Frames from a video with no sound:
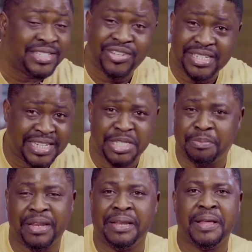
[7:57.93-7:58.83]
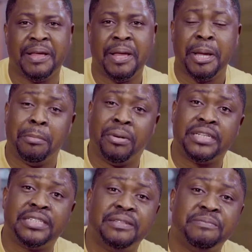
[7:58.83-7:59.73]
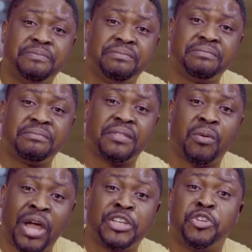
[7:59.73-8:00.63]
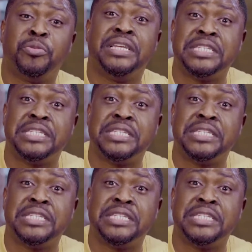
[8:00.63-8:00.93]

It's just discipline. But why should you be